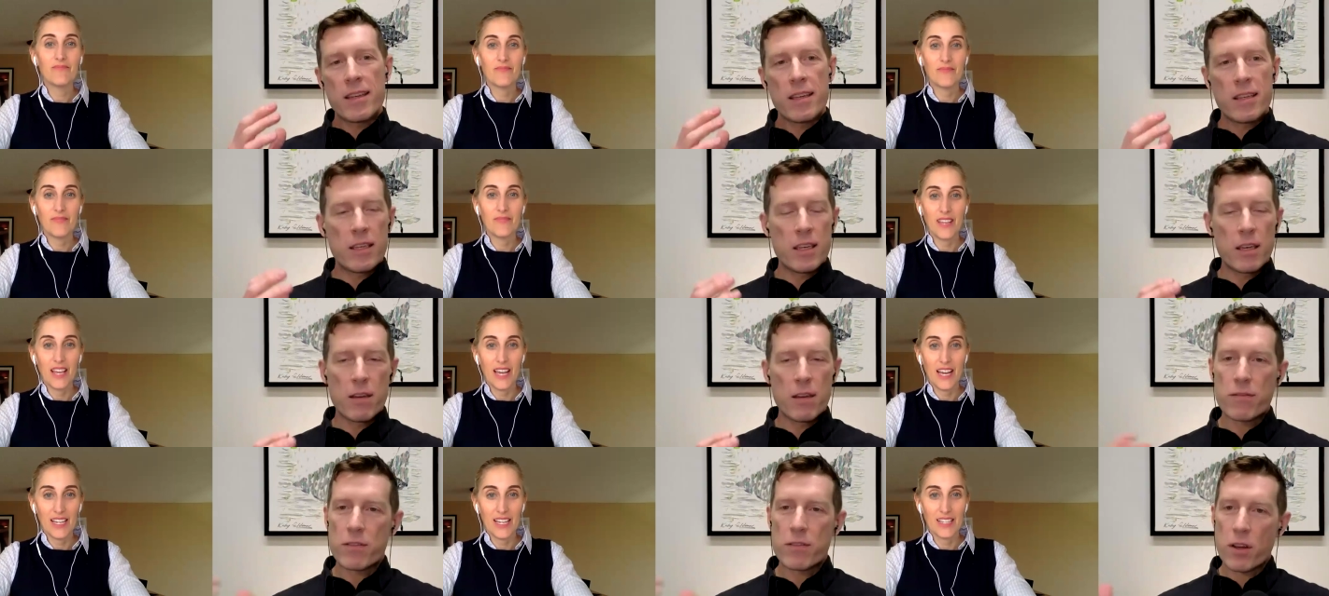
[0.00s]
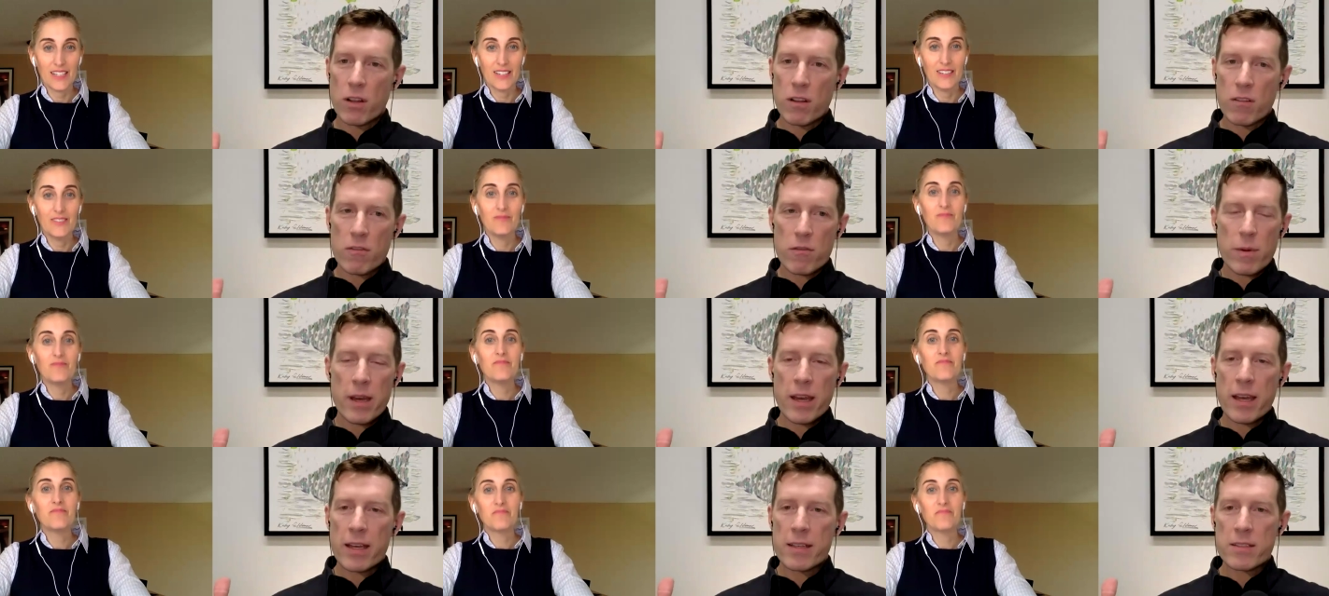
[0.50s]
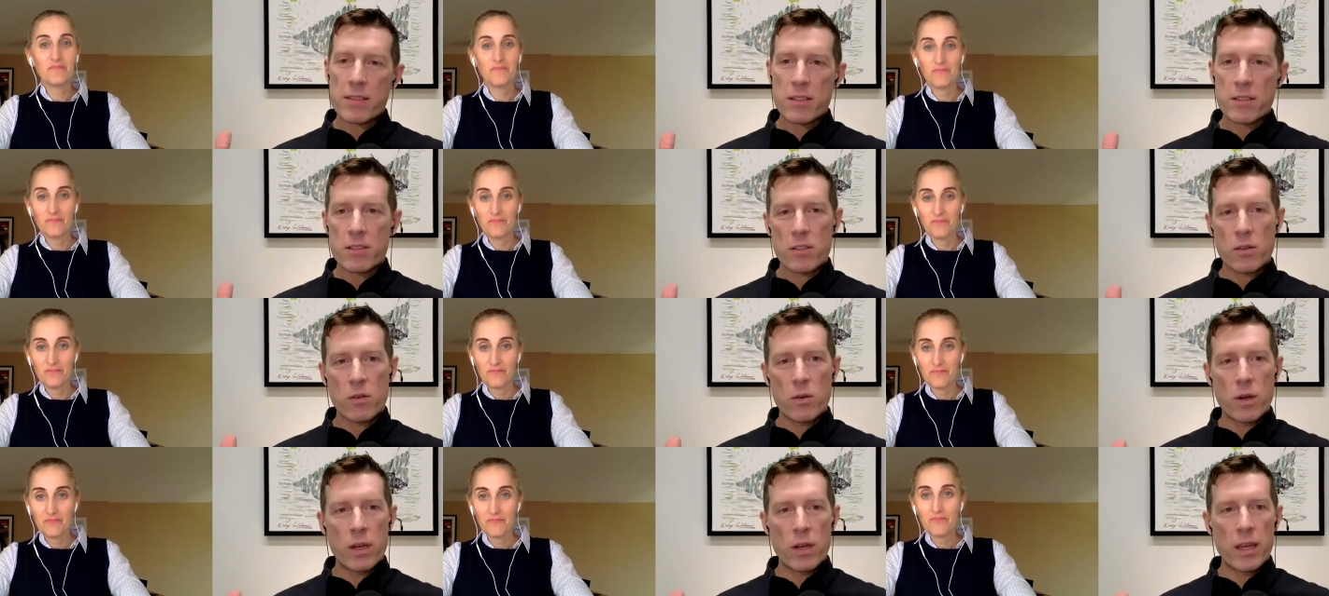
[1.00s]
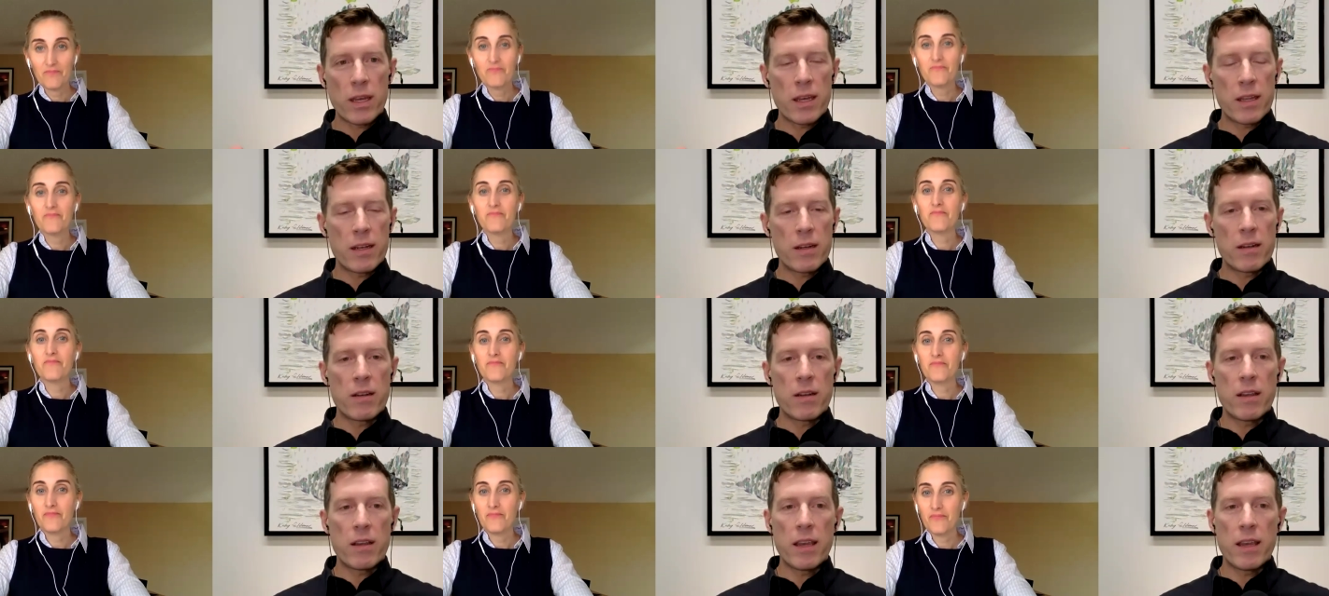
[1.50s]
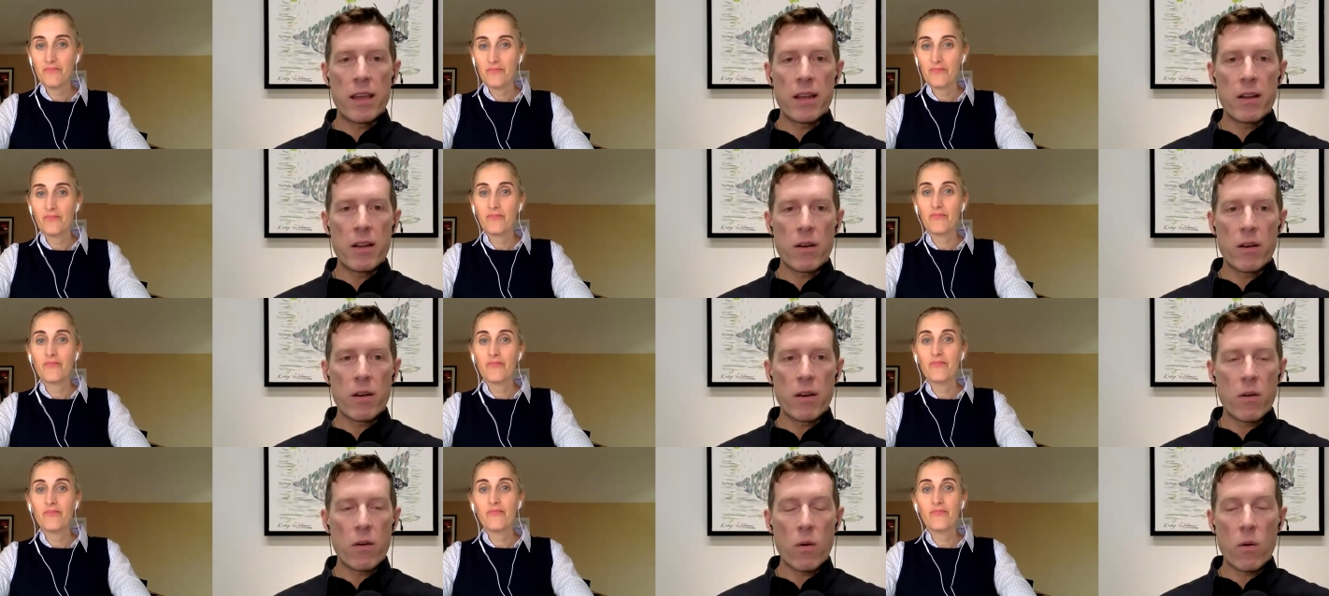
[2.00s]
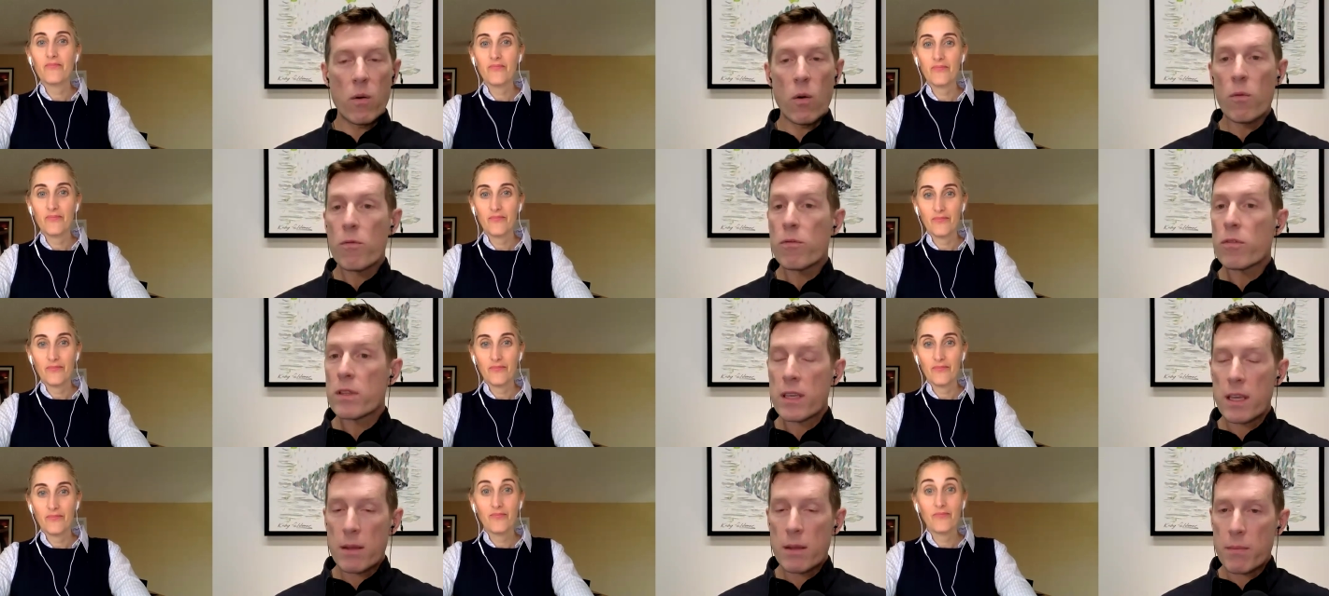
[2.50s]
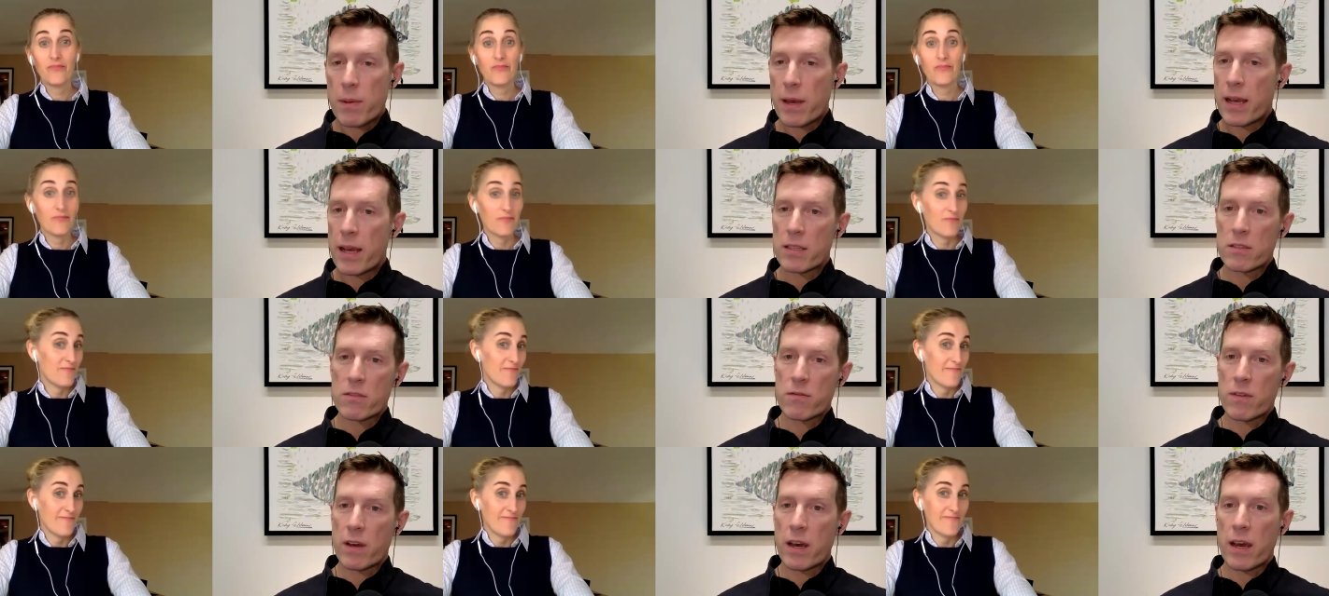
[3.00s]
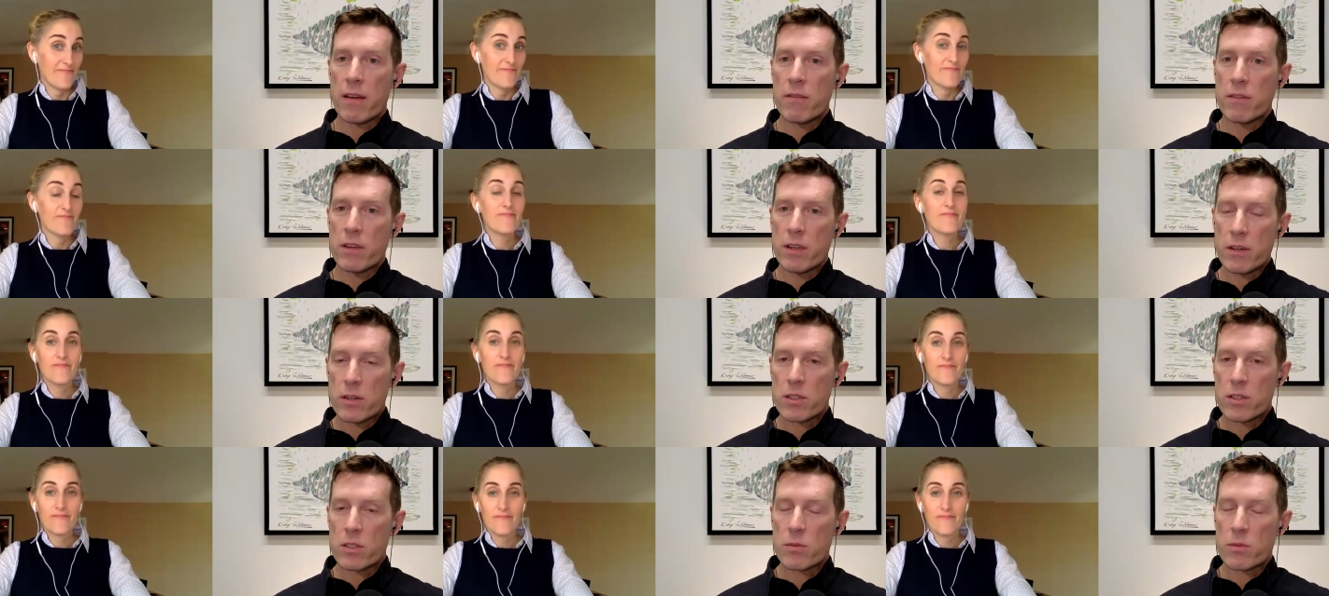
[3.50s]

Speaker 1: gift all of my assets away and and uh, hopefully get past five years.